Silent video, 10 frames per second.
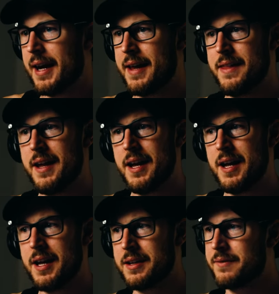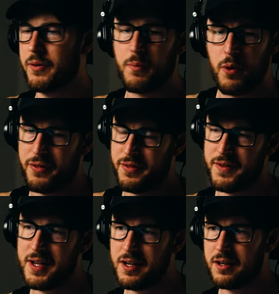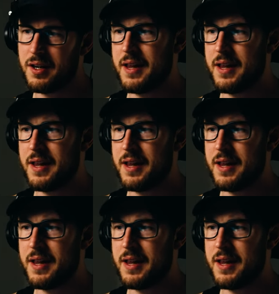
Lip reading: and then for more theater,